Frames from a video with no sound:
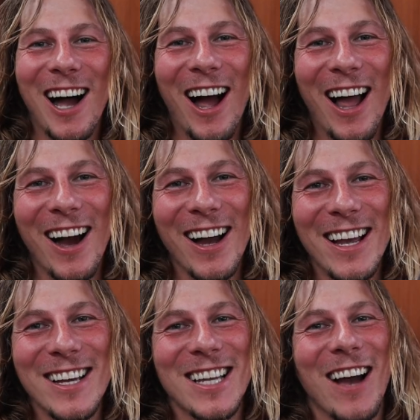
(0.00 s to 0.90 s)
our
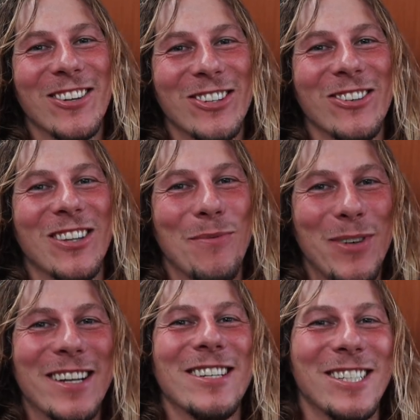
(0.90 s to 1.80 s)
AIS have to do with the
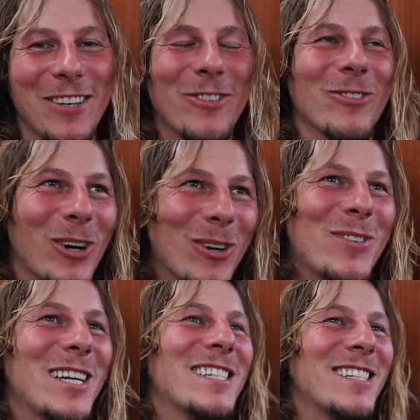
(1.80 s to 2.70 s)
biggest ship in the world being